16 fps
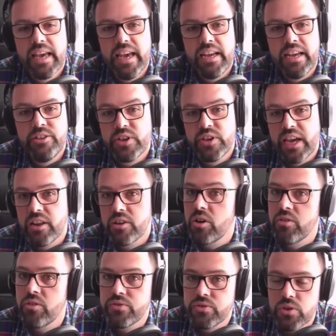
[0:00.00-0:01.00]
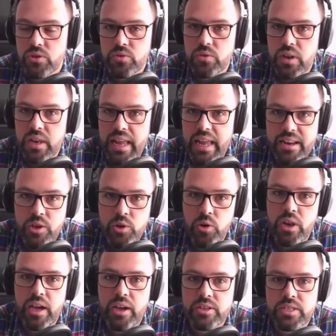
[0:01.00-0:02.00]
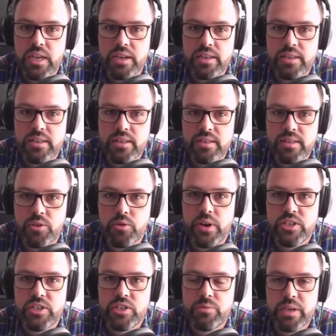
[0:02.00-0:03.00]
And you cannot also let Google outside the equation,